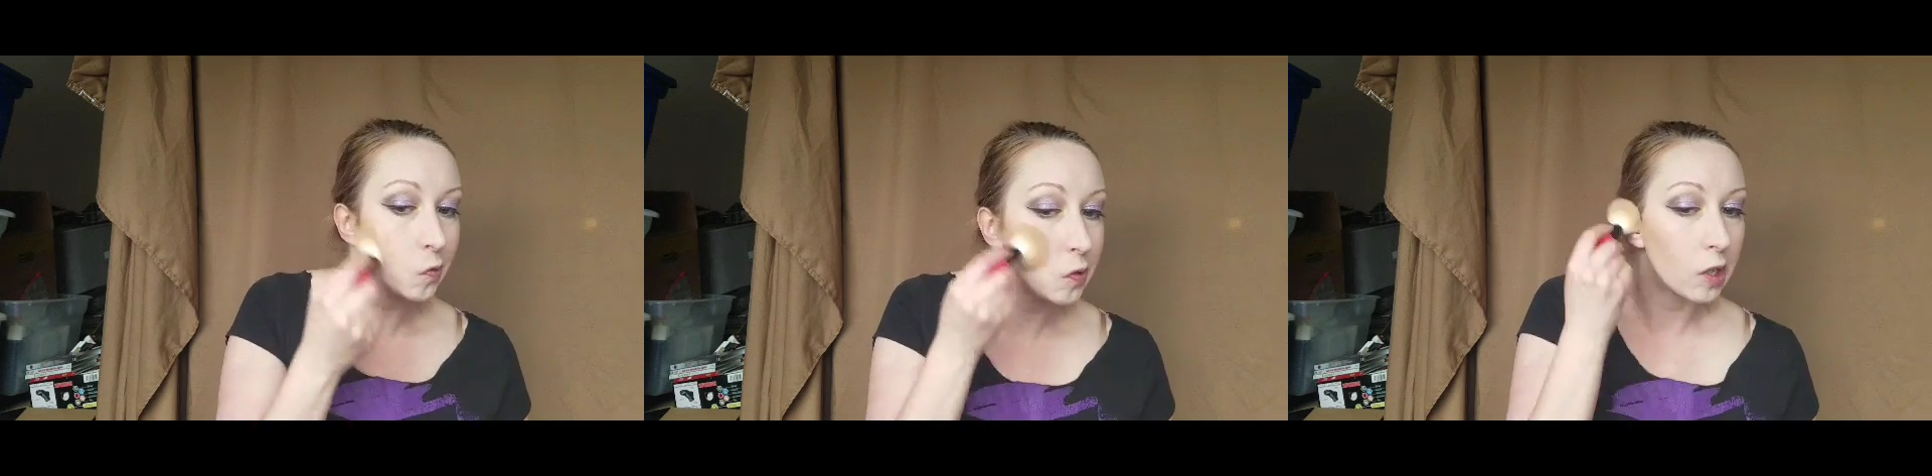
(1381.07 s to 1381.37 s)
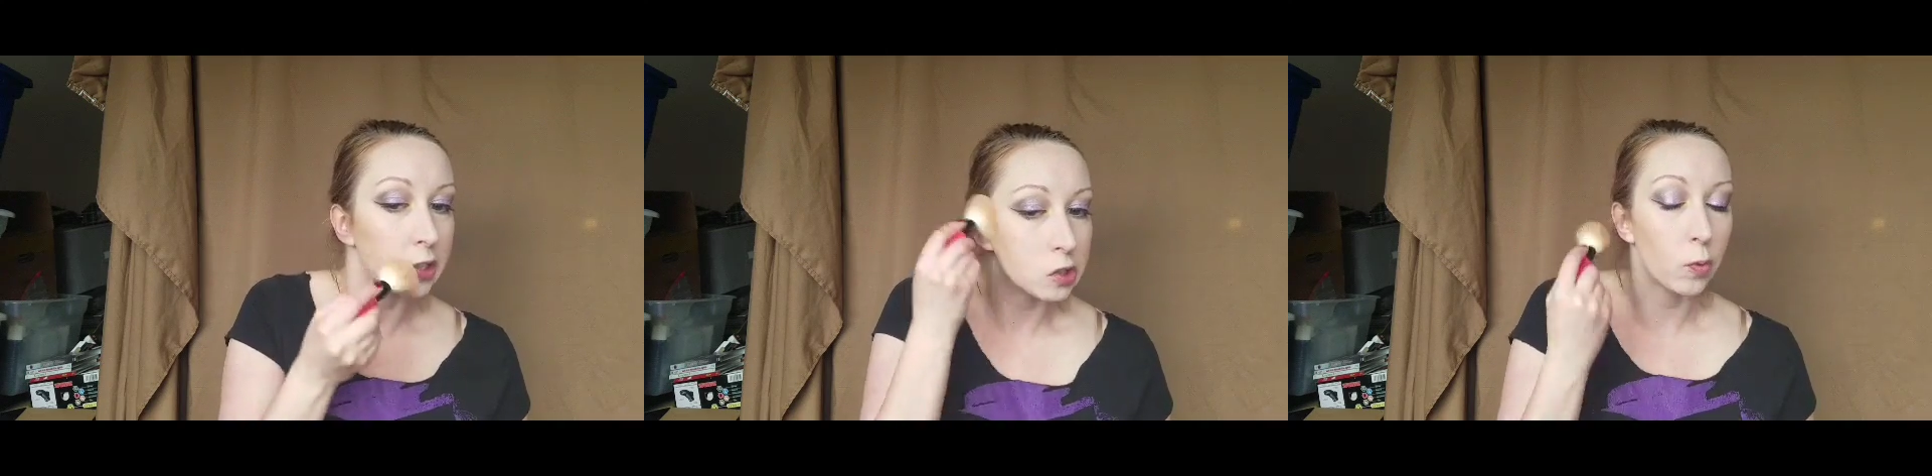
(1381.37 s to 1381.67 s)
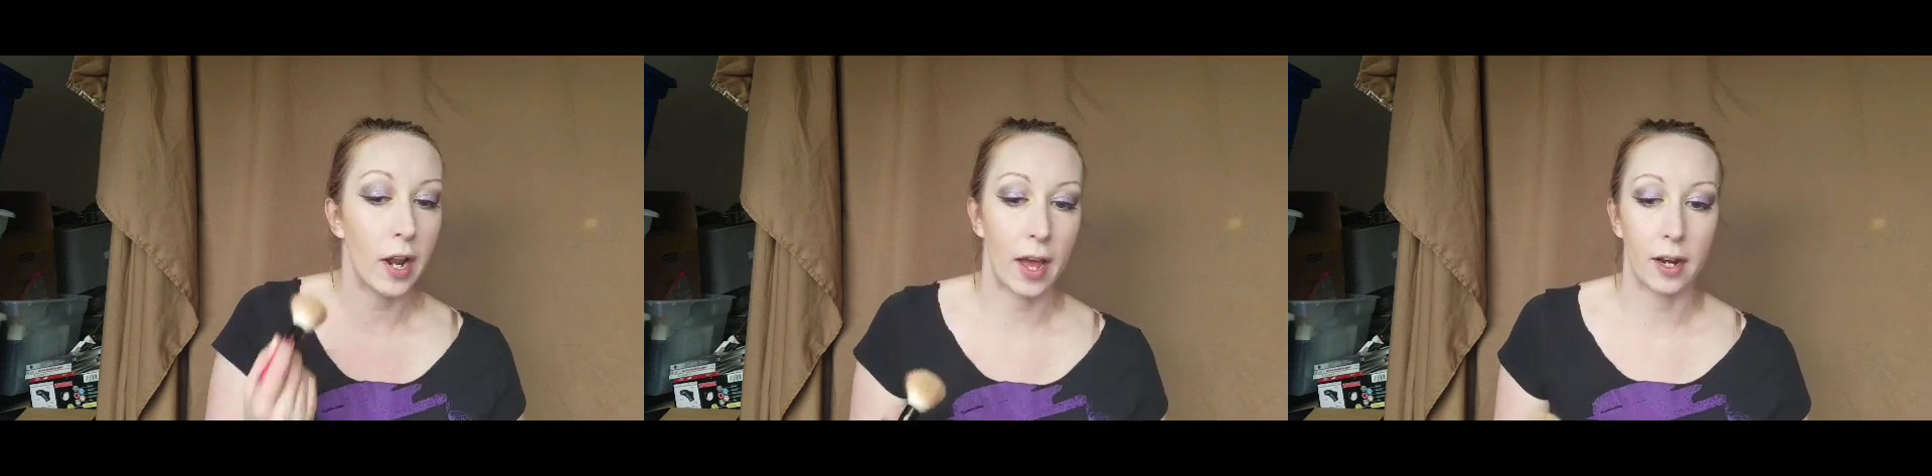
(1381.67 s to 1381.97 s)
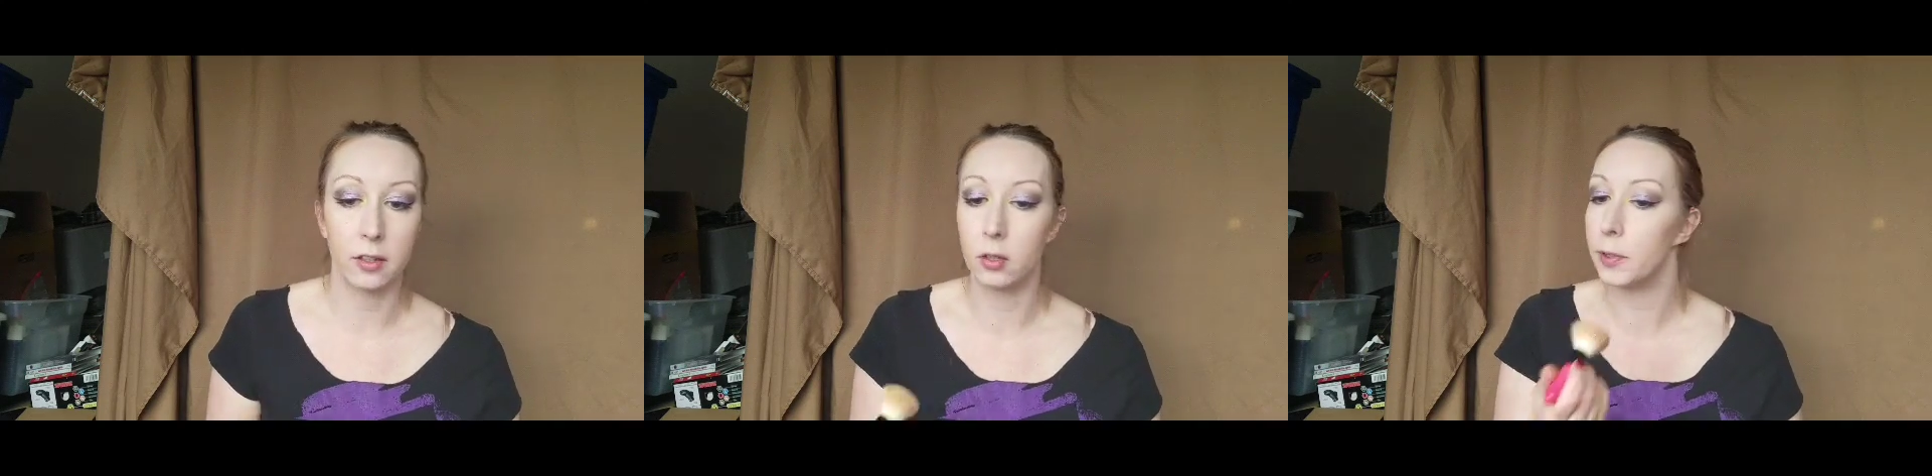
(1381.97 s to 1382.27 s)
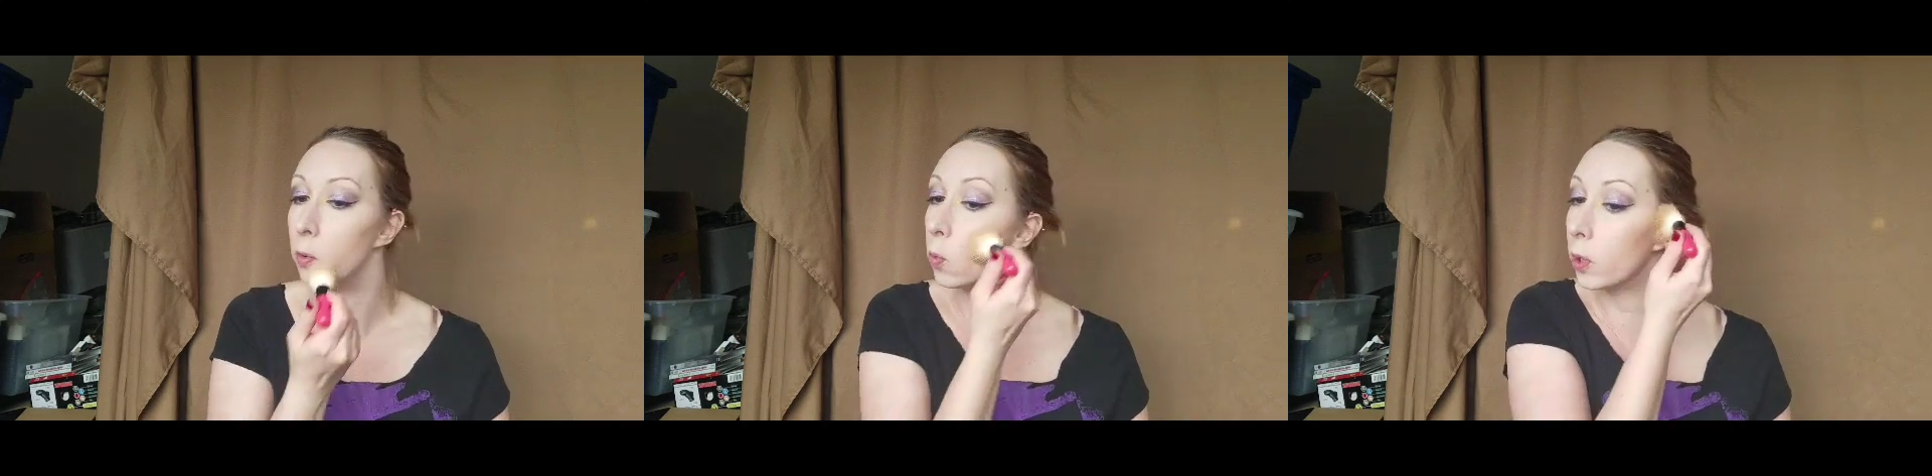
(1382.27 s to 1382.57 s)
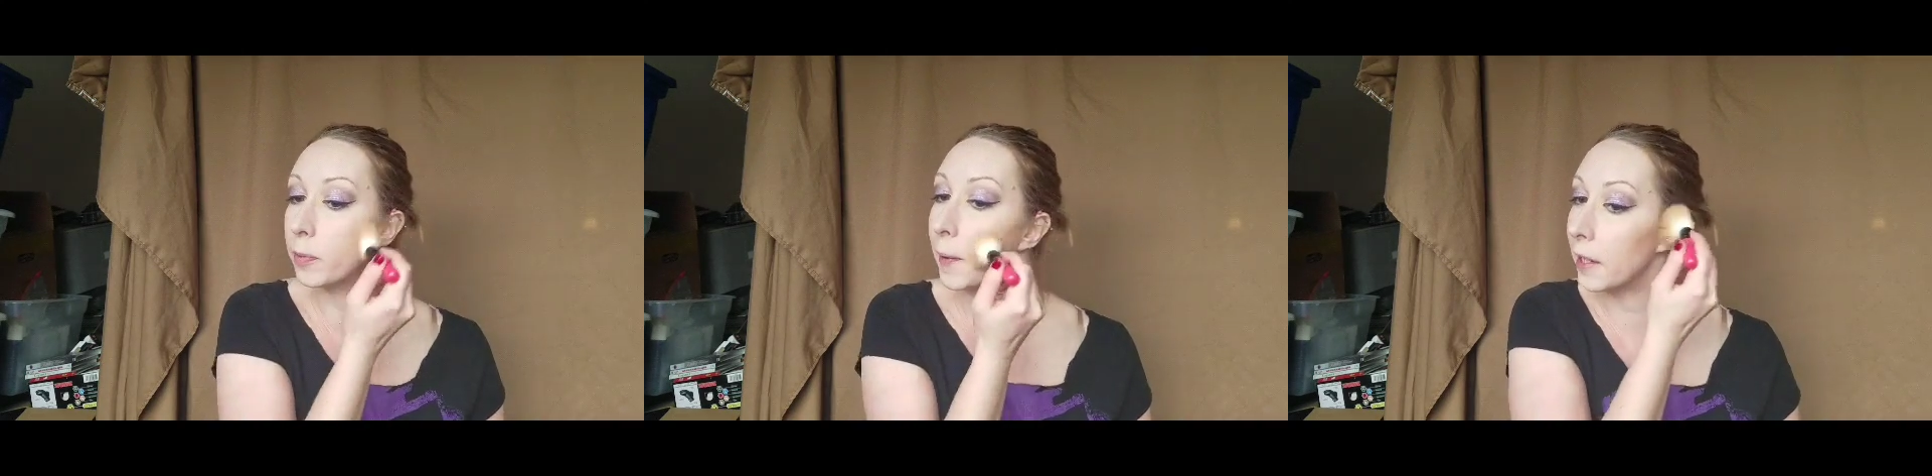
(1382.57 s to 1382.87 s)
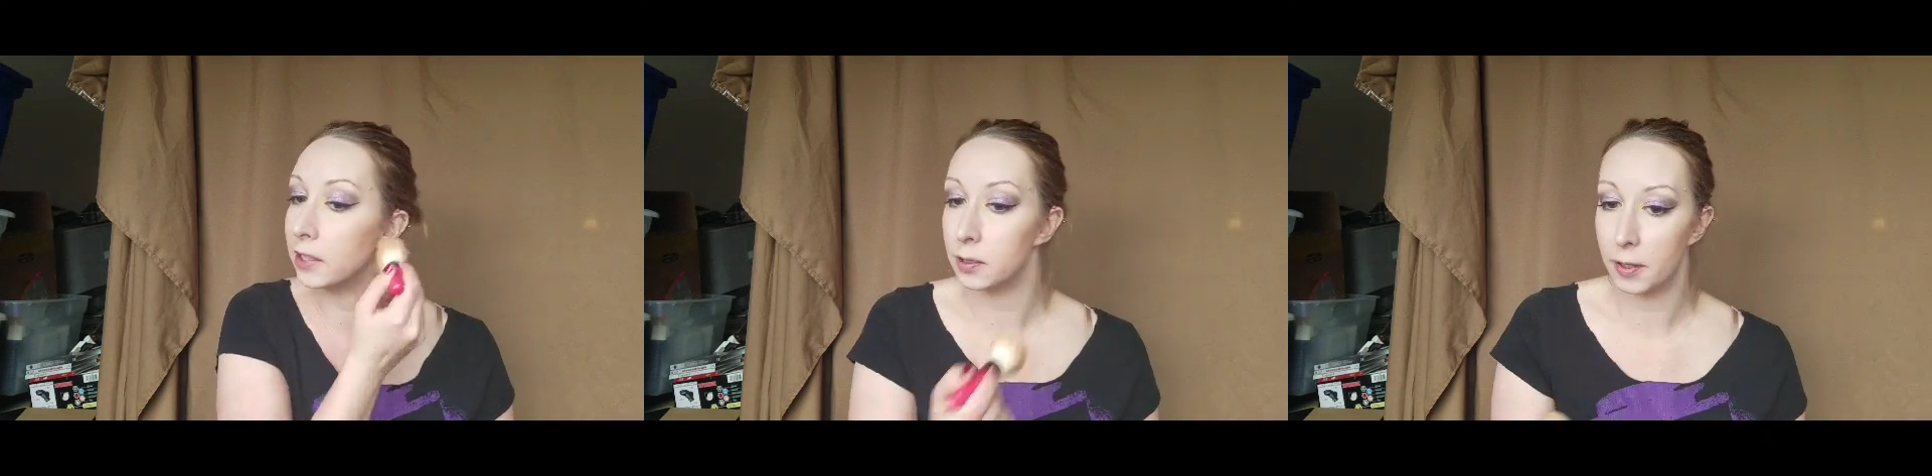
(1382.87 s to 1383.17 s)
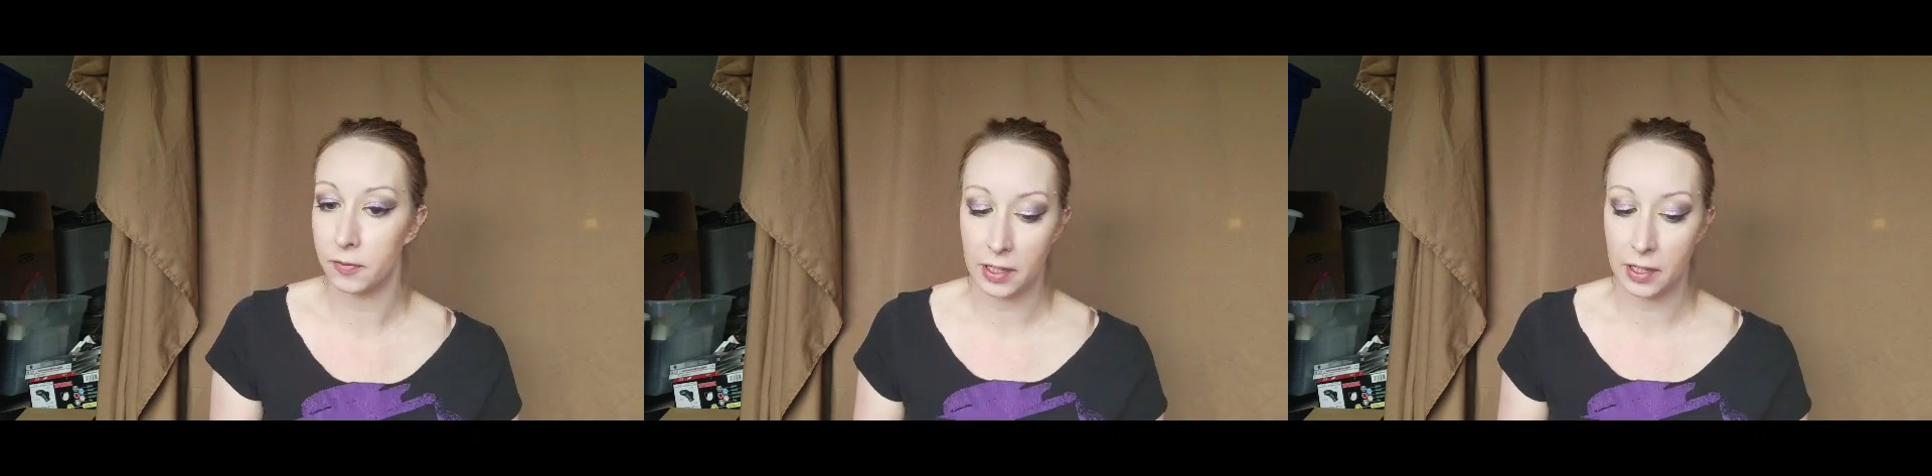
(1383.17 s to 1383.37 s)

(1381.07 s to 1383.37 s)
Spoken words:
I just want to add a little bit of warmth back into my face